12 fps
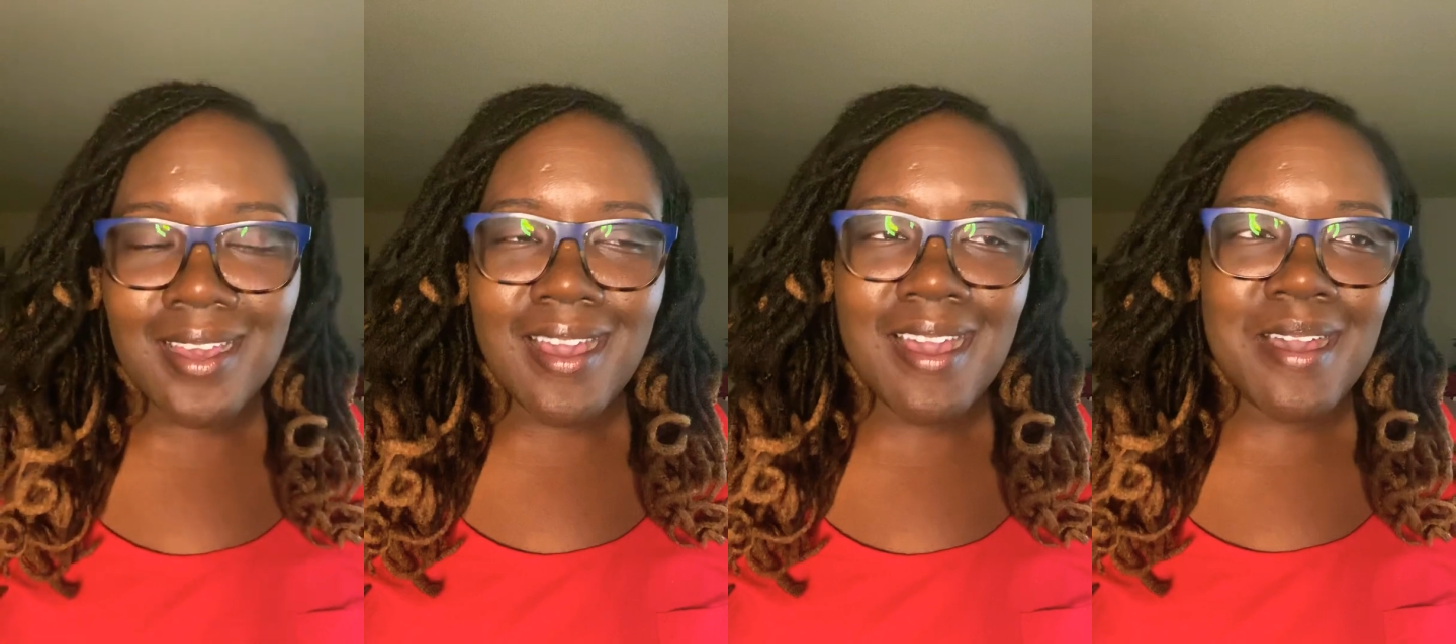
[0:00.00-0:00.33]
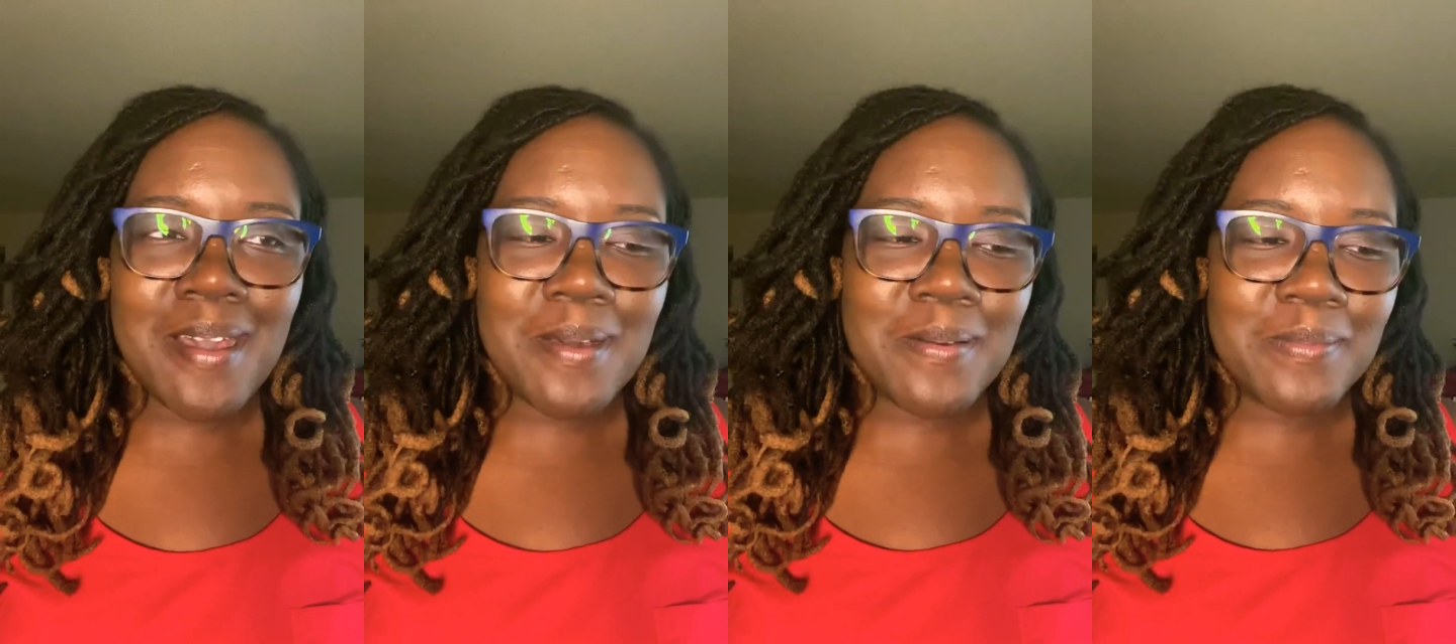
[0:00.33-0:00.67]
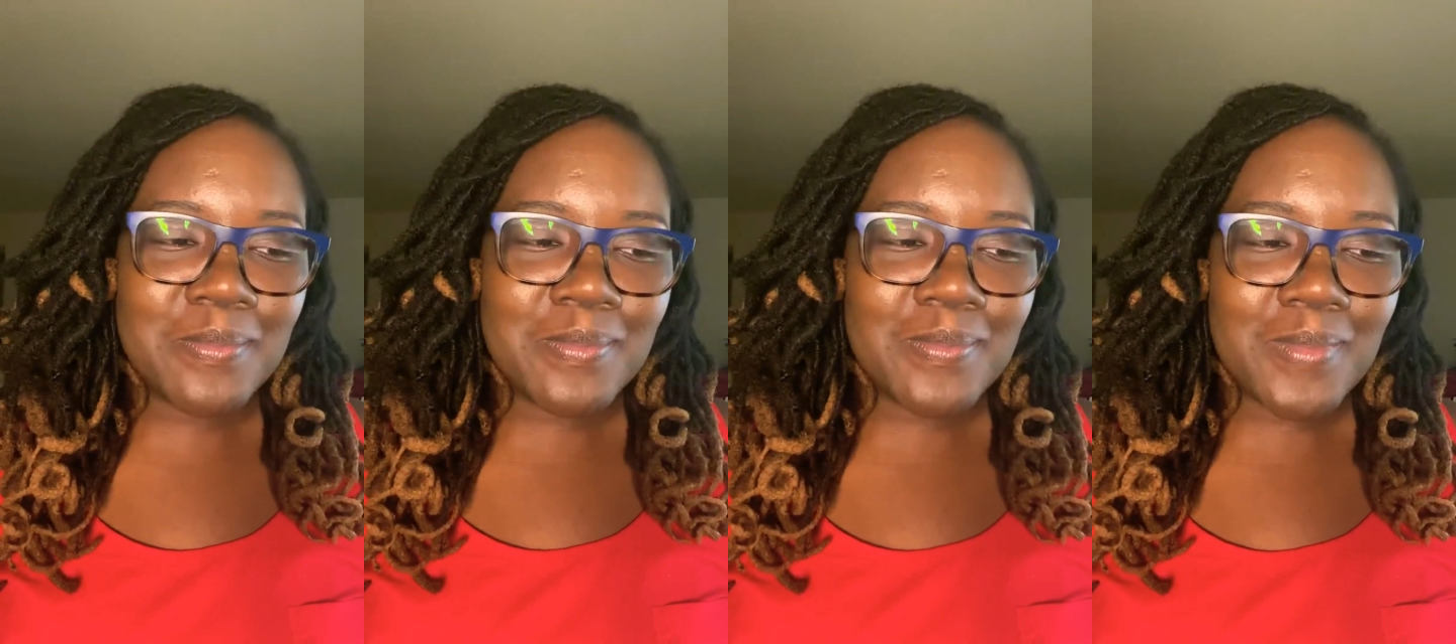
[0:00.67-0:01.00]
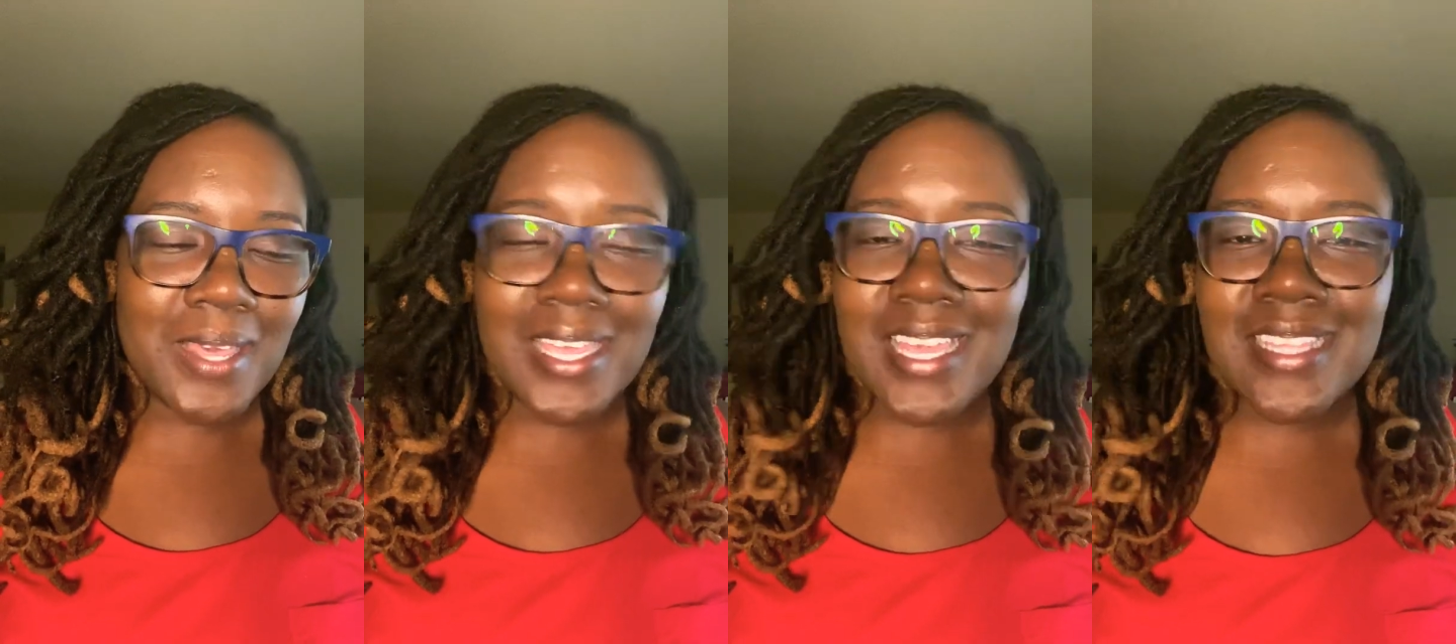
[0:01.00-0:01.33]

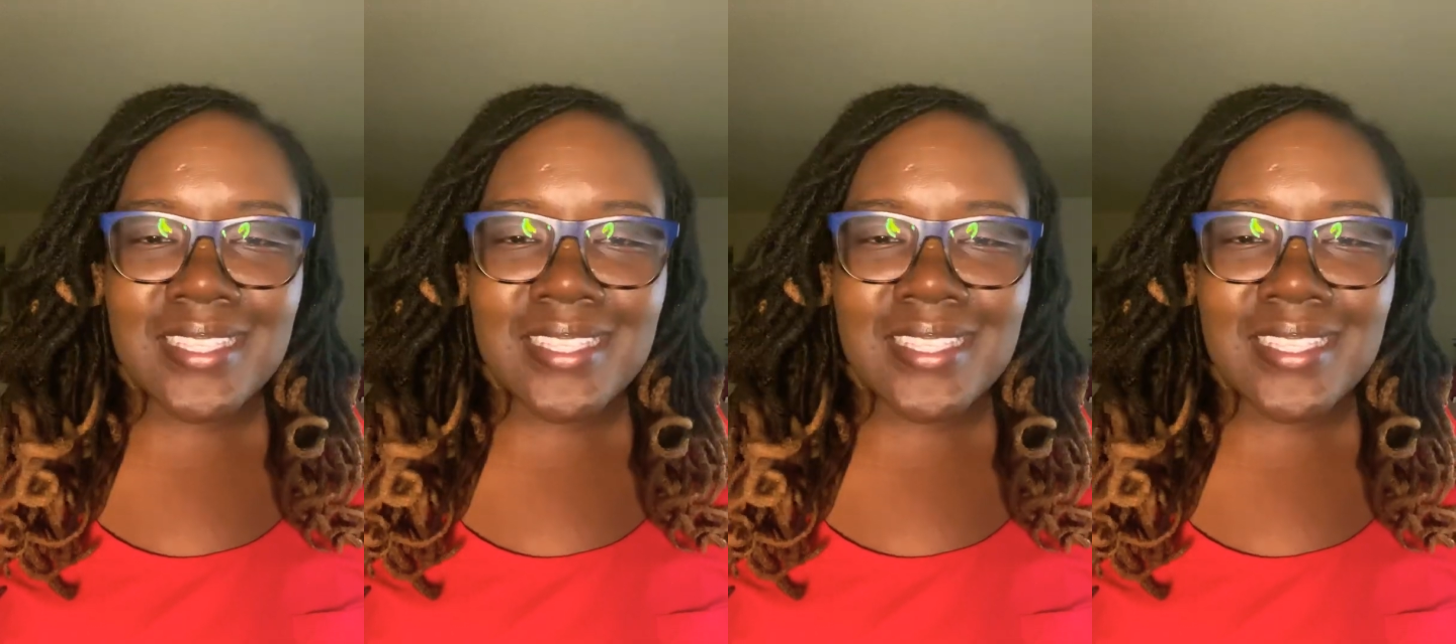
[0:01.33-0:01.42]
again, the